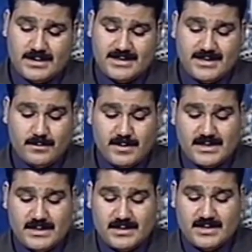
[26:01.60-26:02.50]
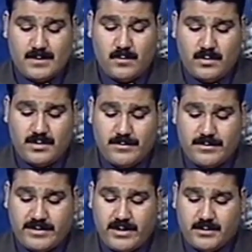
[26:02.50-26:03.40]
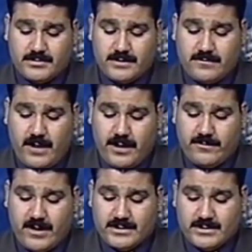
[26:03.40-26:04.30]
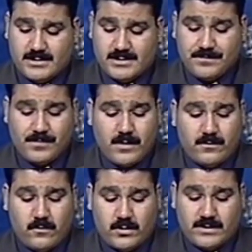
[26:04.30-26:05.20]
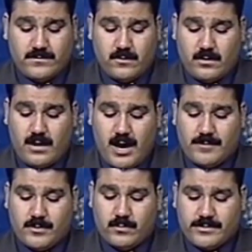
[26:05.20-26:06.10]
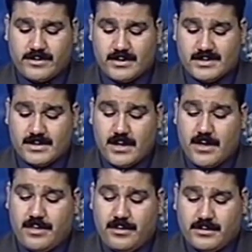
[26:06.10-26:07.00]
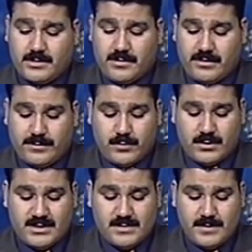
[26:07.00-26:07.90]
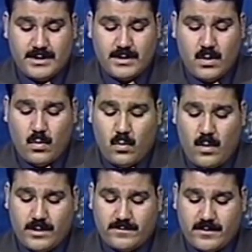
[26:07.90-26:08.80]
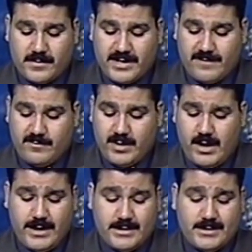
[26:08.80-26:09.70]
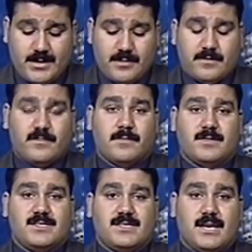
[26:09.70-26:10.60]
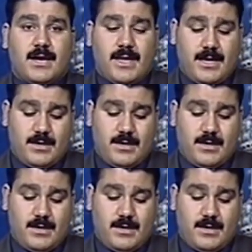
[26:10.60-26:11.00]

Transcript: still missing, among them 300 firefighters, 44 harbor workers, 33 policemen, one from the FBI and another from the CIA.